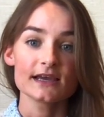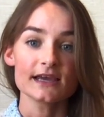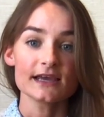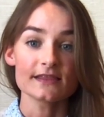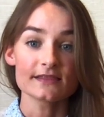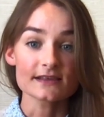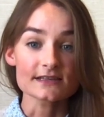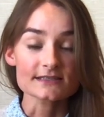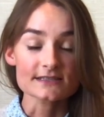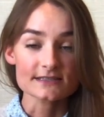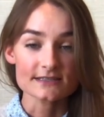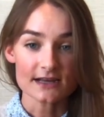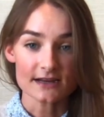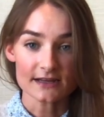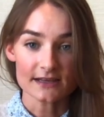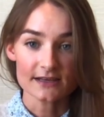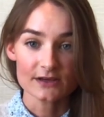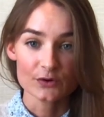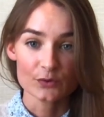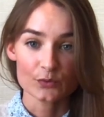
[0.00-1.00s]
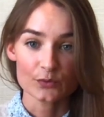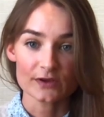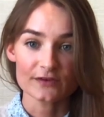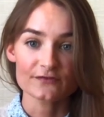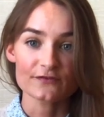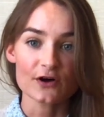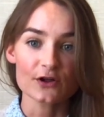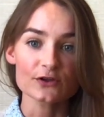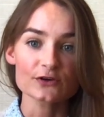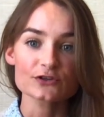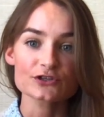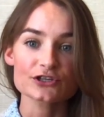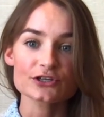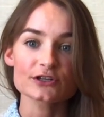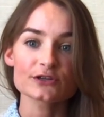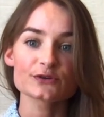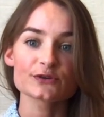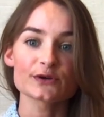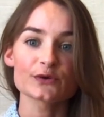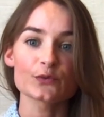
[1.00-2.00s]
In this study, we followed
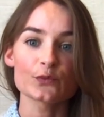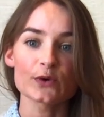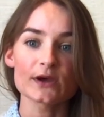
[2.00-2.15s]
children